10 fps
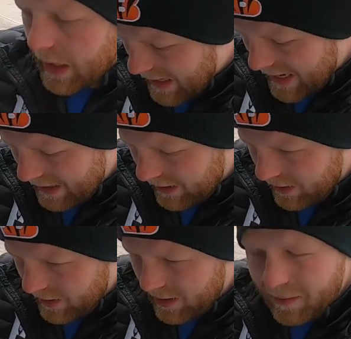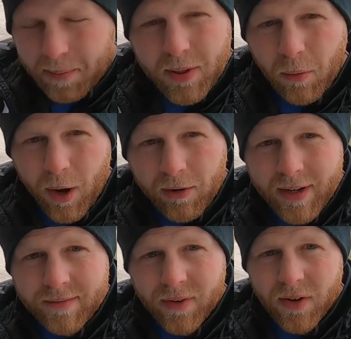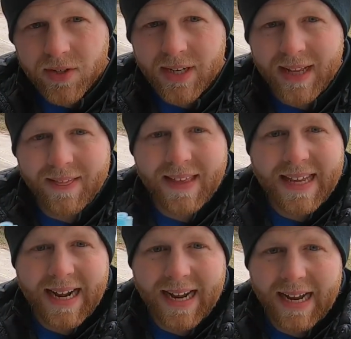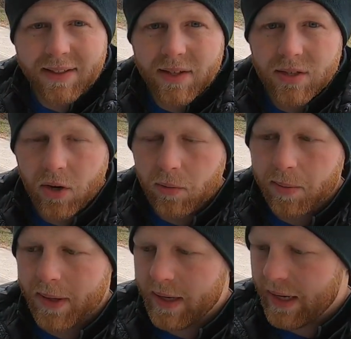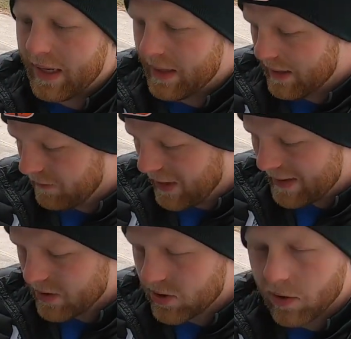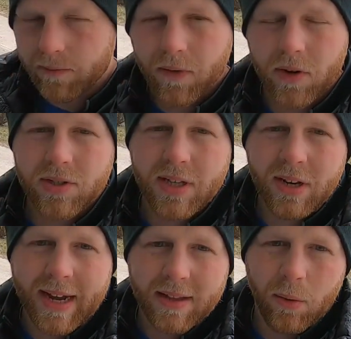I put the water in first and then I add the soap. If you add the soap first, then you add the